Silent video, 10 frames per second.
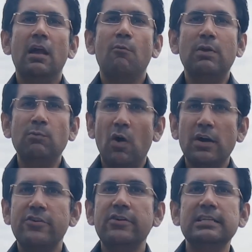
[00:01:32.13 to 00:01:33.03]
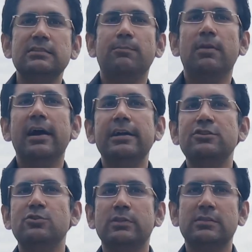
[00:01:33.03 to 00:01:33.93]
When water is applied
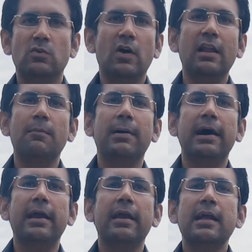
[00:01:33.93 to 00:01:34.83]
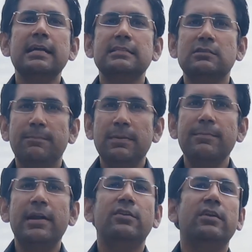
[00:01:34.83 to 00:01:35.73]
to the soil by
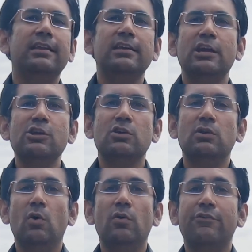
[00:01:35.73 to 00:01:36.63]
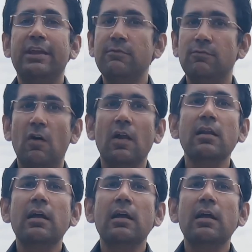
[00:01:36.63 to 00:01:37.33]
supplementary irrigation or rainfall,